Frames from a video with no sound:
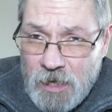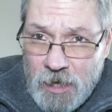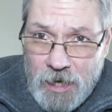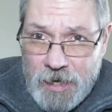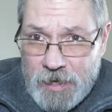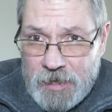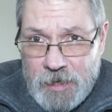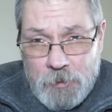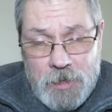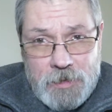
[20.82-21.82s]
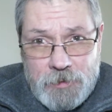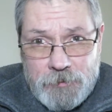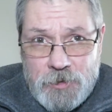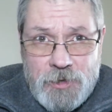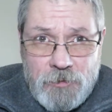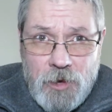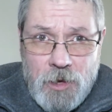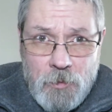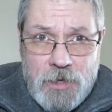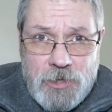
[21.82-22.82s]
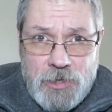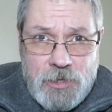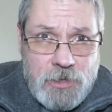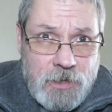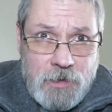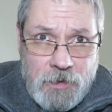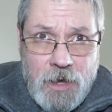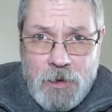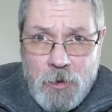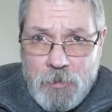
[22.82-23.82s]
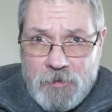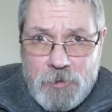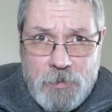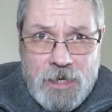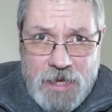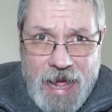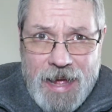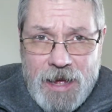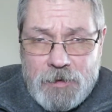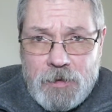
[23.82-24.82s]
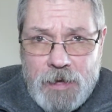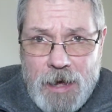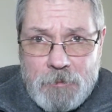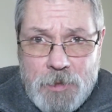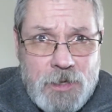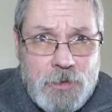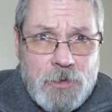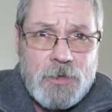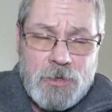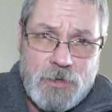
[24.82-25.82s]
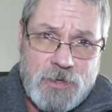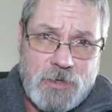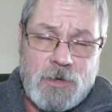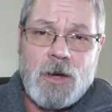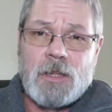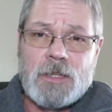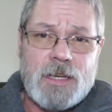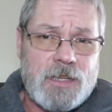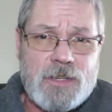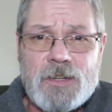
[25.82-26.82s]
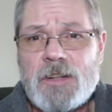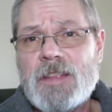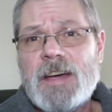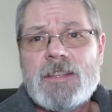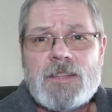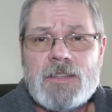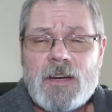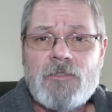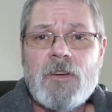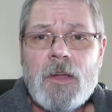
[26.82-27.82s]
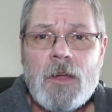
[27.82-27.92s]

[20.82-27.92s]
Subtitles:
I wanted to first of all I hope everybody had Happy New Year's and holidays and all that stuff.